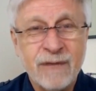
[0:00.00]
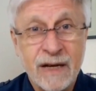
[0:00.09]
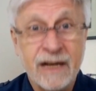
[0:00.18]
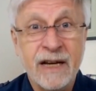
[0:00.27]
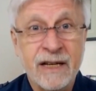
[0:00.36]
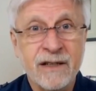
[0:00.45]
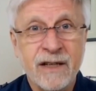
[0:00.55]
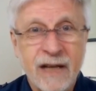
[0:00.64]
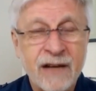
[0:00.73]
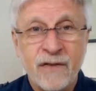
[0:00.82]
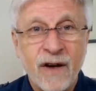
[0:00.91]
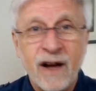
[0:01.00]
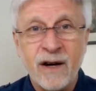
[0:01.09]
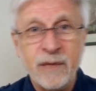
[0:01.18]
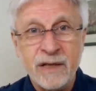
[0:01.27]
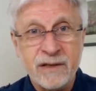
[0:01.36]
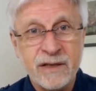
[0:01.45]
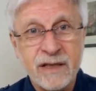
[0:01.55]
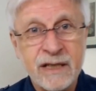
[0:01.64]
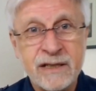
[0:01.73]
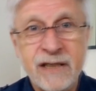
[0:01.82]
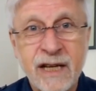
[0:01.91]
again, environment.
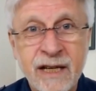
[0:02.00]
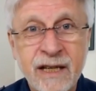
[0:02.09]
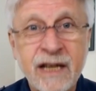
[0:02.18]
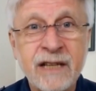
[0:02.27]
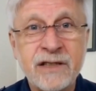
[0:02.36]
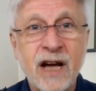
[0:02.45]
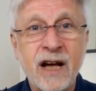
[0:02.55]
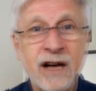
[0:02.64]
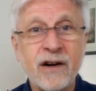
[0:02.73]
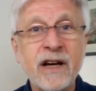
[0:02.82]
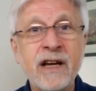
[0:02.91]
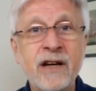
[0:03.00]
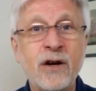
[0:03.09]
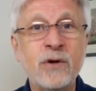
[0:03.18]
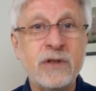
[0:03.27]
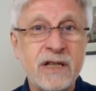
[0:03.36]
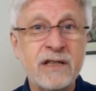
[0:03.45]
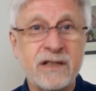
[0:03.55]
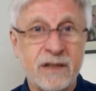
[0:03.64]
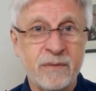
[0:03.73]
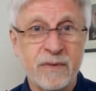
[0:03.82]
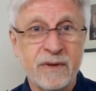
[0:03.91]
It's an entire
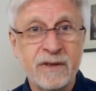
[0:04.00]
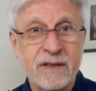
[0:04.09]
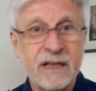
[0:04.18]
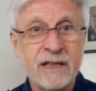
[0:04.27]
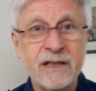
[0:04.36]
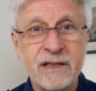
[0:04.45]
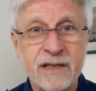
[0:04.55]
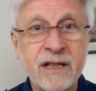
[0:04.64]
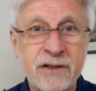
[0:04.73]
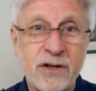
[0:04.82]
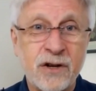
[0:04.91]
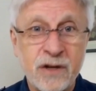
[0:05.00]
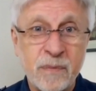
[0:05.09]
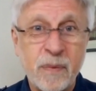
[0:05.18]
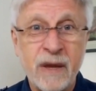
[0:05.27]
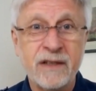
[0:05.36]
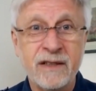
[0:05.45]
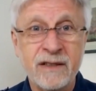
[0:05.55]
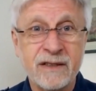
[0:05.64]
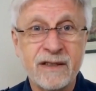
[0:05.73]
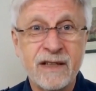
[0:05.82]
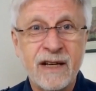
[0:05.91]
ecosystem that is
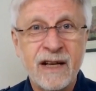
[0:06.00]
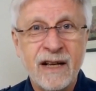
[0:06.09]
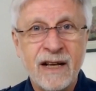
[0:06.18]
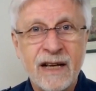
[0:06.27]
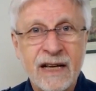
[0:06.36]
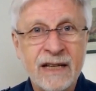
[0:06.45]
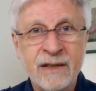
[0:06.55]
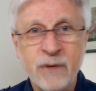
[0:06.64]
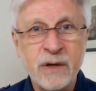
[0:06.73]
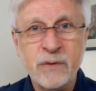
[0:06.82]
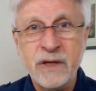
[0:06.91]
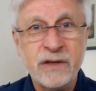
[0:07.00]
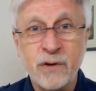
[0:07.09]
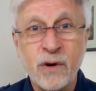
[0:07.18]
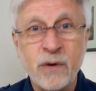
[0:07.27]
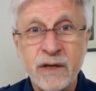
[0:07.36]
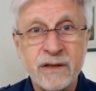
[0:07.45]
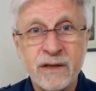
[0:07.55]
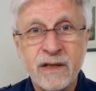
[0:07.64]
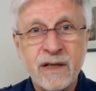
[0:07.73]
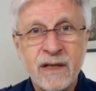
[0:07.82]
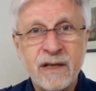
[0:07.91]
interdependent. And when we throw it
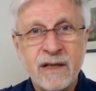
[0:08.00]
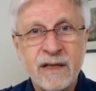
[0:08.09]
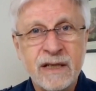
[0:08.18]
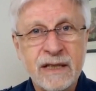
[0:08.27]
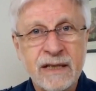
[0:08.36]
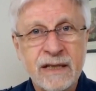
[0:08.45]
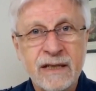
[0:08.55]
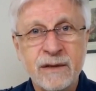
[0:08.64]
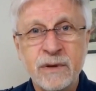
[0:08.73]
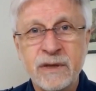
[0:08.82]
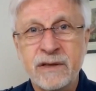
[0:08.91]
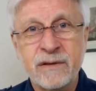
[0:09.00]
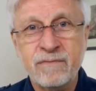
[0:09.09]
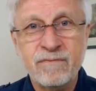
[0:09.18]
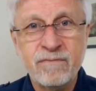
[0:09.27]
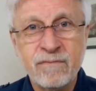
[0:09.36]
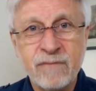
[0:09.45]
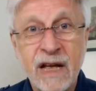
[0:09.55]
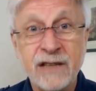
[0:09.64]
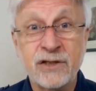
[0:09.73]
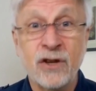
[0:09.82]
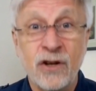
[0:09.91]
uh, with
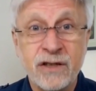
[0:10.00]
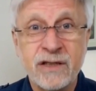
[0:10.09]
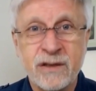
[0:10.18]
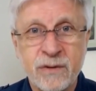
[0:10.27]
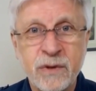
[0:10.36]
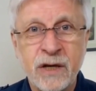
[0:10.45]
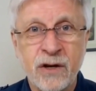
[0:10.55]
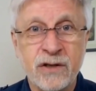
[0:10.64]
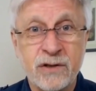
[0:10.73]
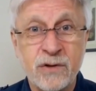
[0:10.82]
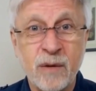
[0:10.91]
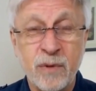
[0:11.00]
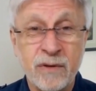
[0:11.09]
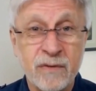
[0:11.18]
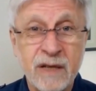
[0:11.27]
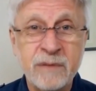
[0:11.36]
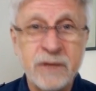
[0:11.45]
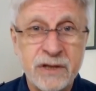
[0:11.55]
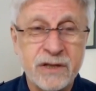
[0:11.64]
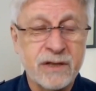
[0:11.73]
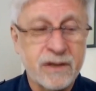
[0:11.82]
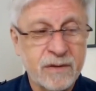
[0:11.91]
assaults, we cause trouble. Let me
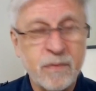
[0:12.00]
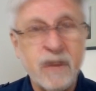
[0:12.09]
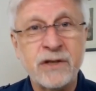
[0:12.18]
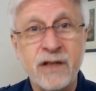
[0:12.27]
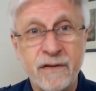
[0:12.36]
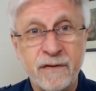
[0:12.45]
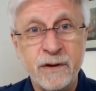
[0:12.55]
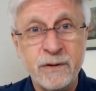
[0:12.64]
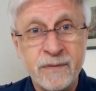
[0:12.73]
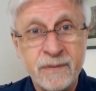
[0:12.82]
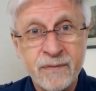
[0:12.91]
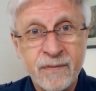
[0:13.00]
just mention a few.